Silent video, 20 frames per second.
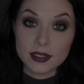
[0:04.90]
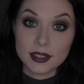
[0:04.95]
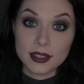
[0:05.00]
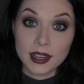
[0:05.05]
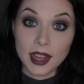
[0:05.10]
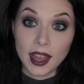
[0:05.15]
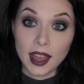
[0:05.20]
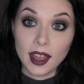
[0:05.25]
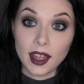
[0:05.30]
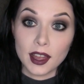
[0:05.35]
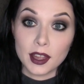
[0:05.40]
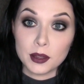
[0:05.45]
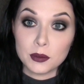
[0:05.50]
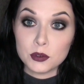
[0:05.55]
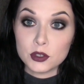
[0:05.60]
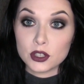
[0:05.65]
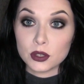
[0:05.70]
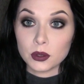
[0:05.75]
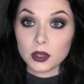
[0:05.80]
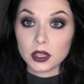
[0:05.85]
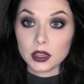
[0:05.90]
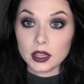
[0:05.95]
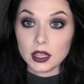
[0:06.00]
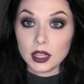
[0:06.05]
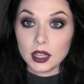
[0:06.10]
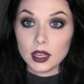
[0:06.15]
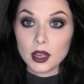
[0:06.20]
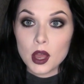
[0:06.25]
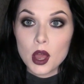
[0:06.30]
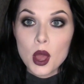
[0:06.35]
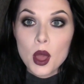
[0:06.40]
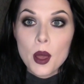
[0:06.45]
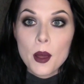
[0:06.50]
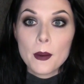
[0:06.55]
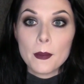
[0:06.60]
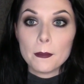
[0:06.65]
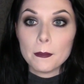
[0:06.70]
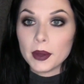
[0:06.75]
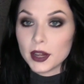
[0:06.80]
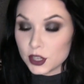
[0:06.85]
Today I am doing the
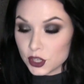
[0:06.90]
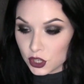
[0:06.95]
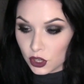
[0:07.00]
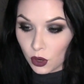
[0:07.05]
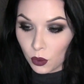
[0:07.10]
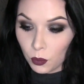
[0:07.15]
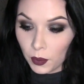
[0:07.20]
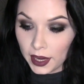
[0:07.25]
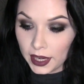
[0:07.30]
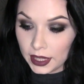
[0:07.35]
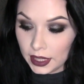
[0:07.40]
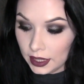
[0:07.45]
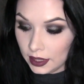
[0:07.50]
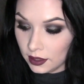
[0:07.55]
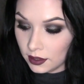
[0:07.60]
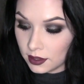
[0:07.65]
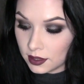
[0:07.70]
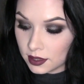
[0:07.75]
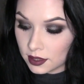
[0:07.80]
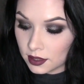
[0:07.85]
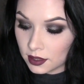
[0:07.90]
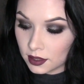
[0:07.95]
much awaited,